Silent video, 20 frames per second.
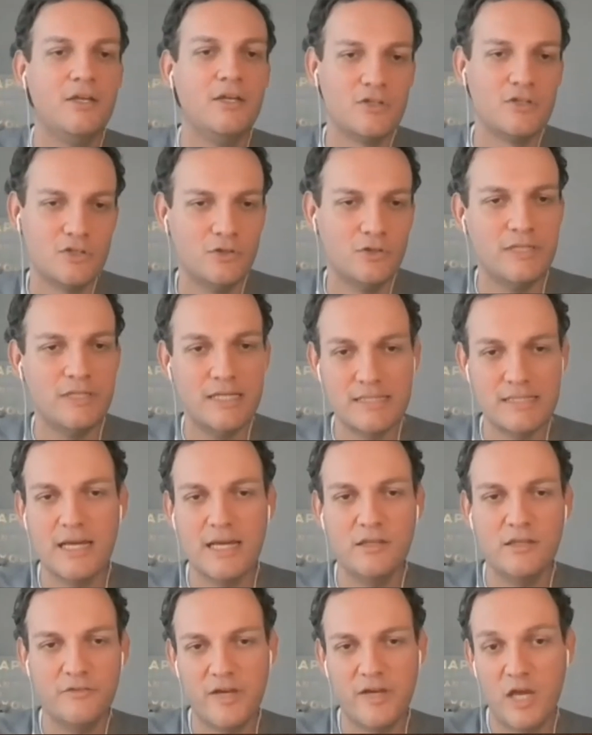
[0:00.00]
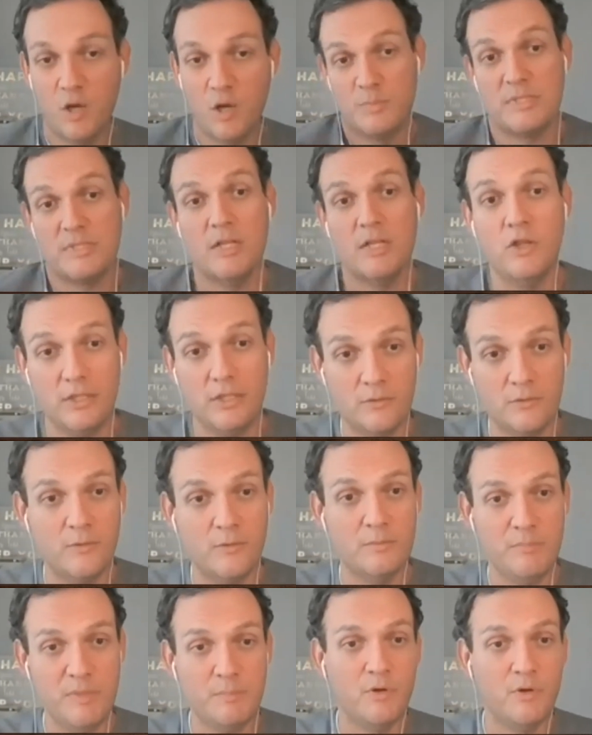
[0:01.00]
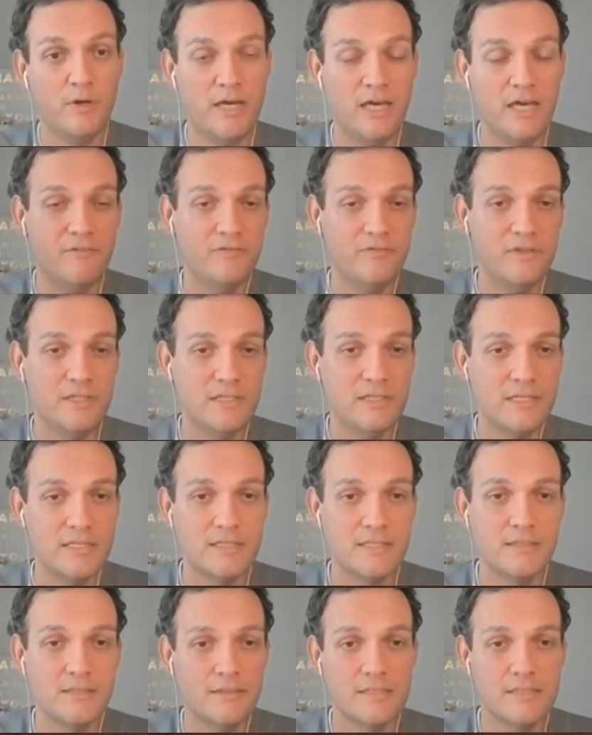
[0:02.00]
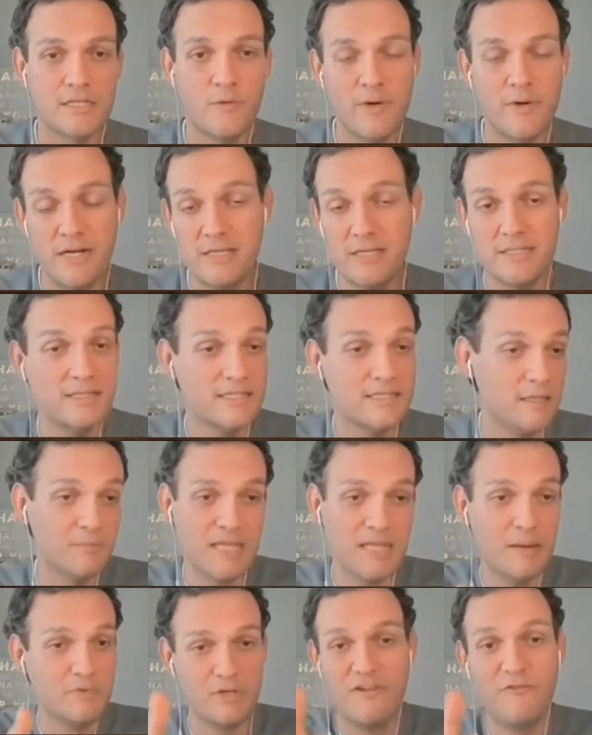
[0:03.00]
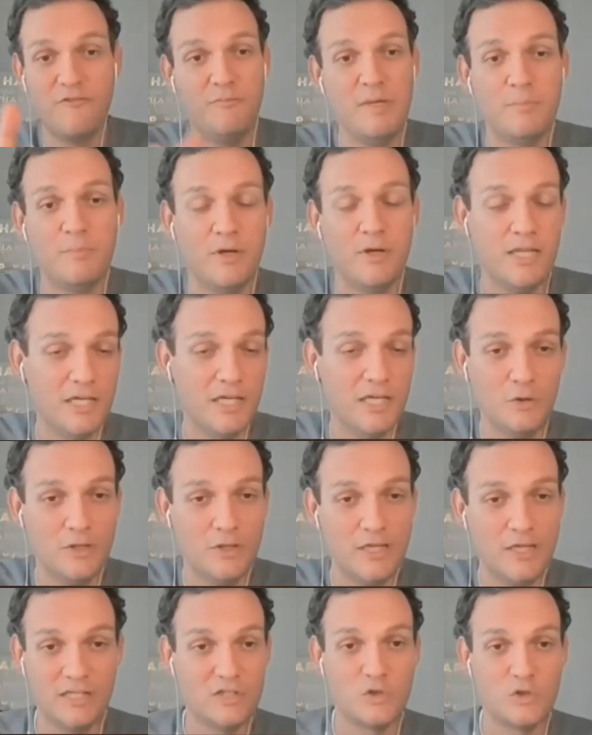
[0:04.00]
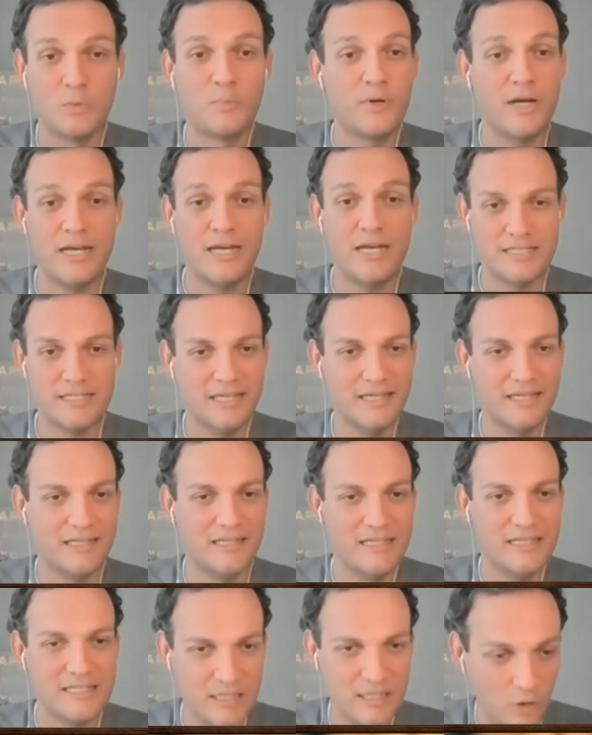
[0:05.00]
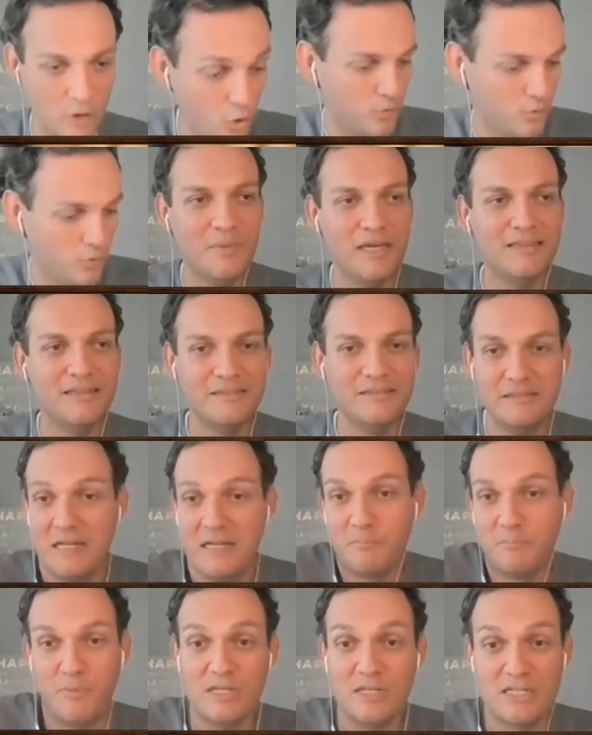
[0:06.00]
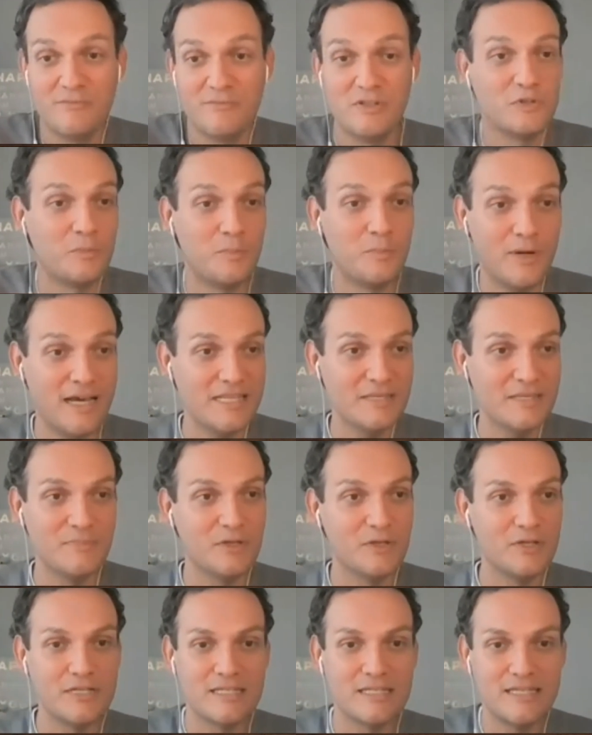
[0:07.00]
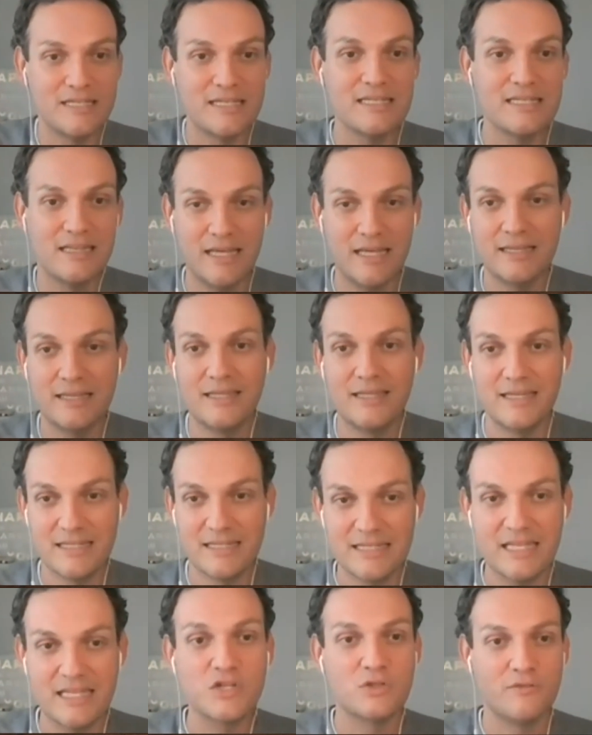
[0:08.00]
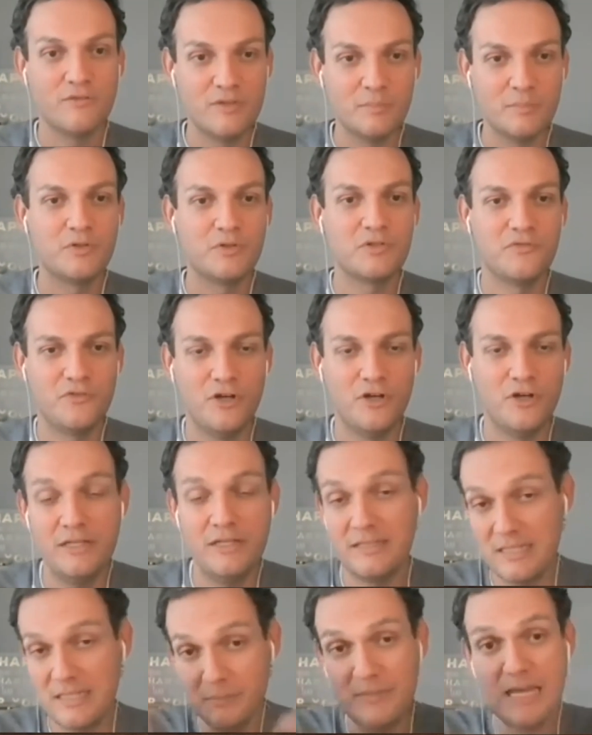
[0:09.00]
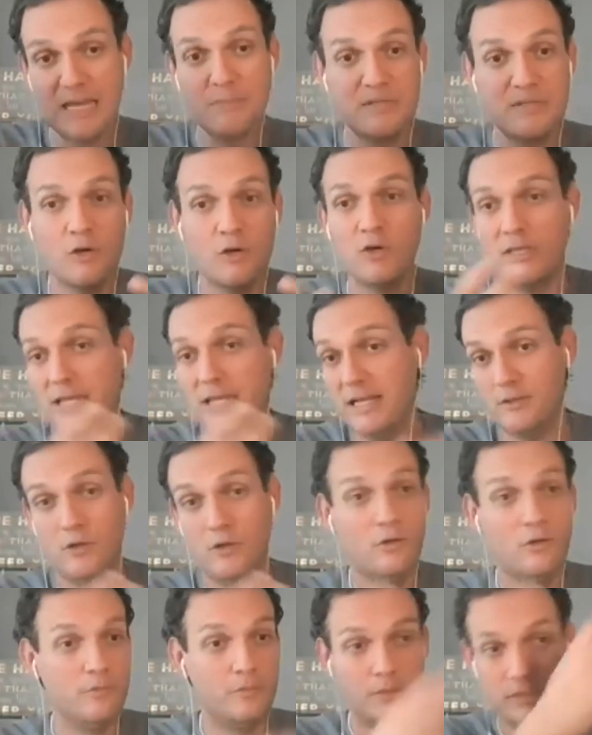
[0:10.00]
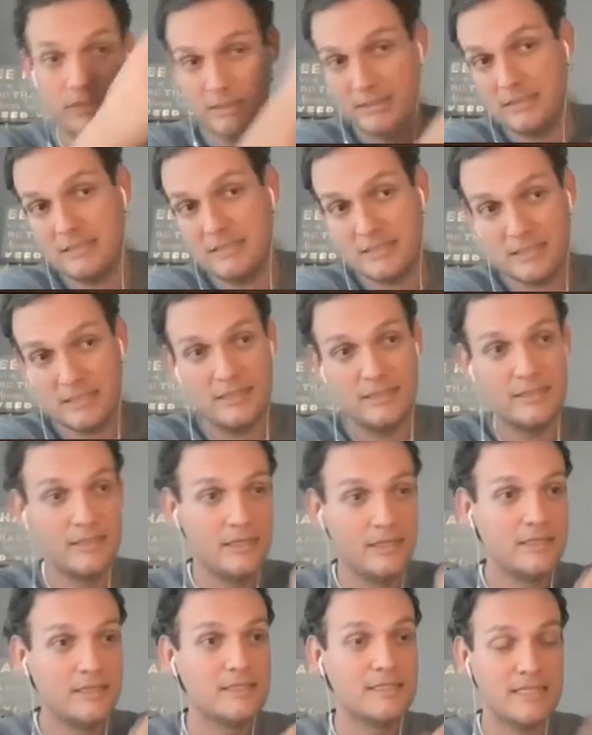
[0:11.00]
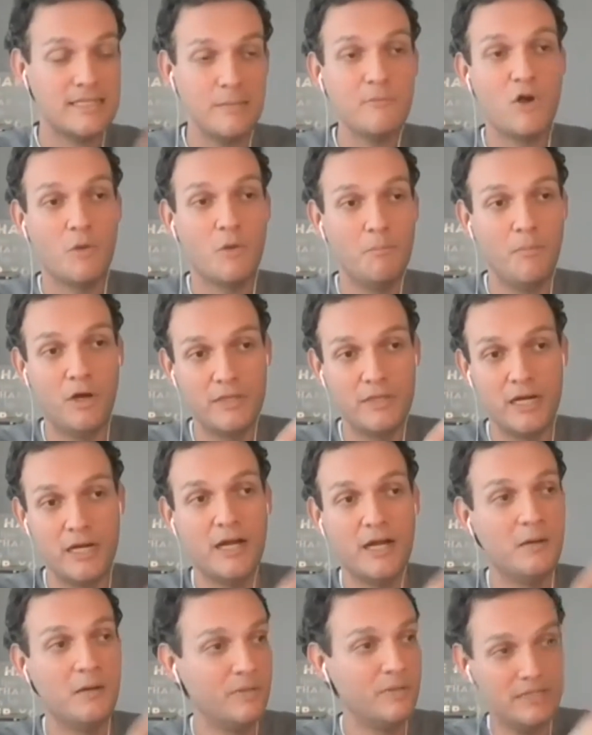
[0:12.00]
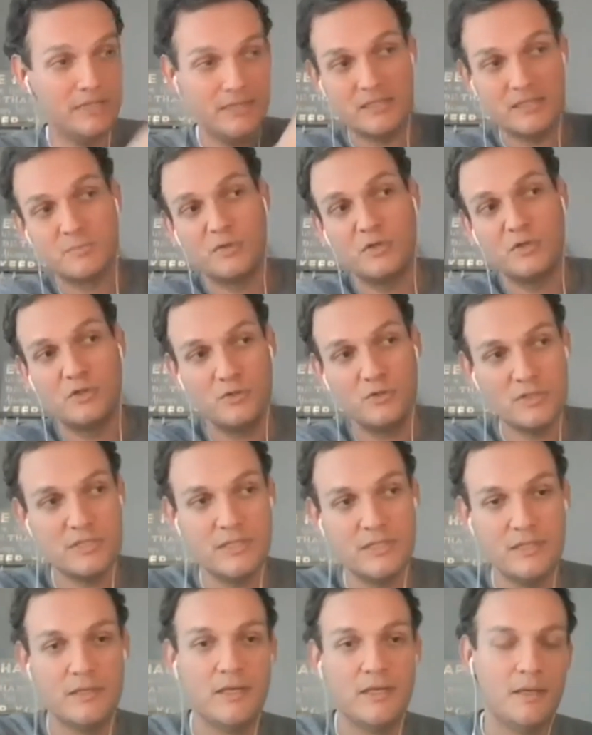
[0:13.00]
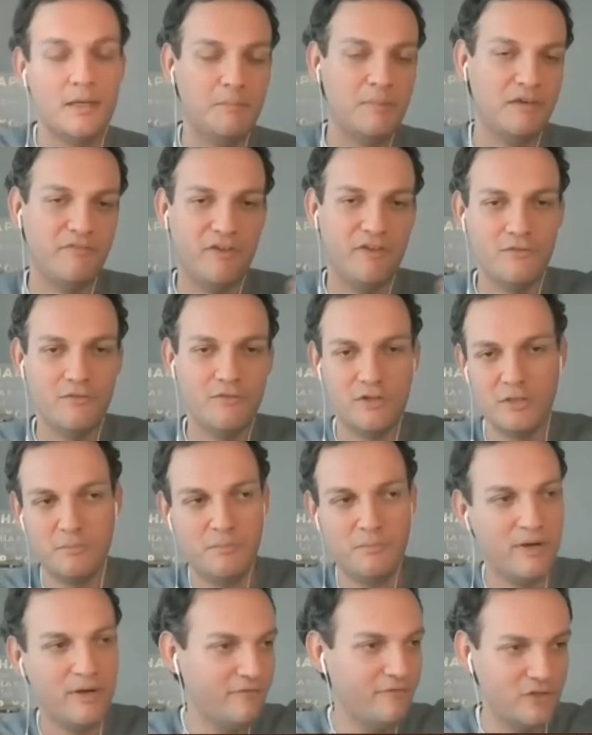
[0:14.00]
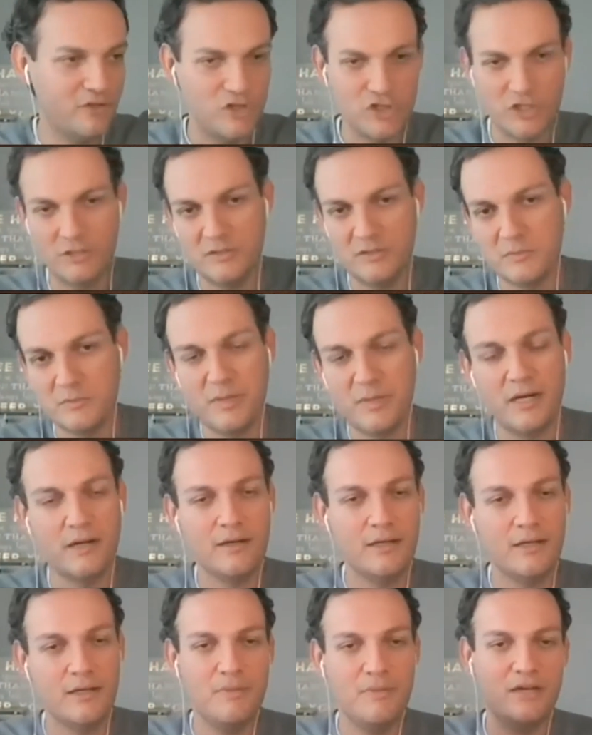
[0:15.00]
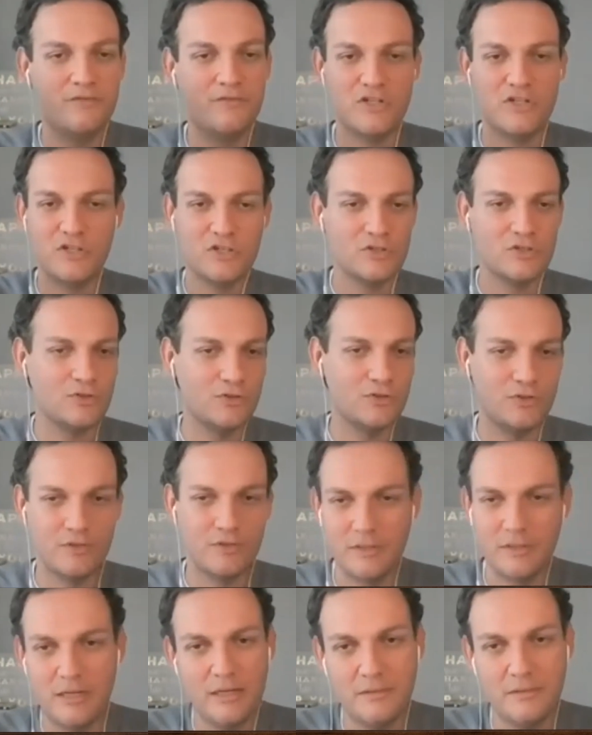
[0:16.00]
So that's kind of helps a lot when people have this awareness. And sometimes you have people like you, like a surprise, like they see, oh, and they're positively surprised because they see like the extension of the portfolio, and sometimes they connect, oh, this is the same mother company that's producing my favorite beverage in sparkling beverages or